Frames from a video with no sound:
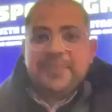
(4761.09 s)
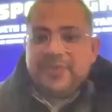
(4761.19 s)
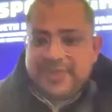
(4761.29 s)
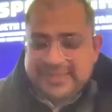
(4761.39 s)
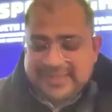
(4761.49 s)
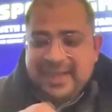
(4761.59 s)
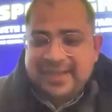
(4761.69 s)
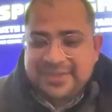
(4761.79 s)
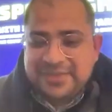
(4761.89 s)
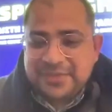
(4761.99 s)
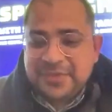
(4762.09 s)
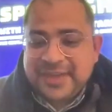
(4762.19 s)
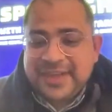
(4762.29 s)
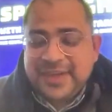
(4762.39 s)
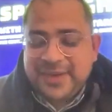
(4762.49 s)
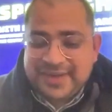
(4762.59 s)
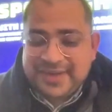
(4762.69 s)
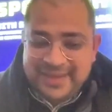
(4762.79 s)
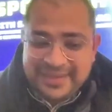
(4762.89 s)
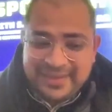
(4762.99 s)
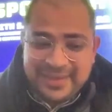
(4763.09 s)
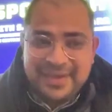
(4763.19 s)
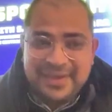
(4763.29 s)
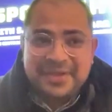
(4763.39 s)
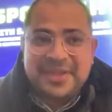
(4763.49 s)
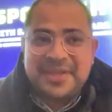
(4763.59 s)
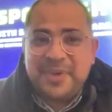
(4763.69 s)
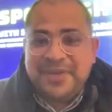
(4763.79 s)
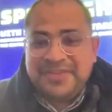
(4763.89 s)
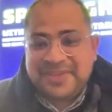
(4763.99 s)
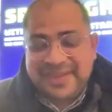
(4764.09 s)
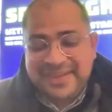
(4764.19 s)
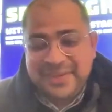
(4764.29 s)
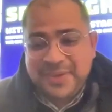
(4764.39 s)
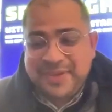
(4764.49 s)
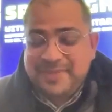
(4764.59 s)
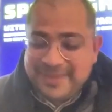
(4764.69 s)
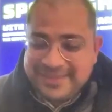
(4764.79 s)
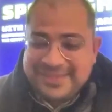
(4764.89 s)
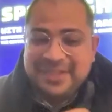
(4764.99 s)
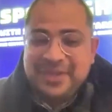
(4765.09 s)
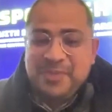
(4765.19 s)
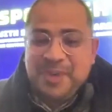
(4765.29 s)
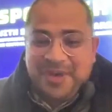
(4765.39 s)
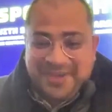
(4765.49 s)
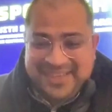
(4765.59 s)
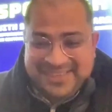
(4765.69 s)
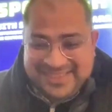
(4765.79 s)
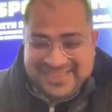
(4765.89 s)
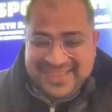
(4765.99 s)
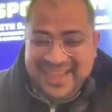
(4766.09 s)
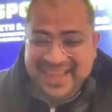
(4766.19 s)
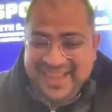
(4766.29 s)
We'll start working on it and keep on sending you emails till you block us.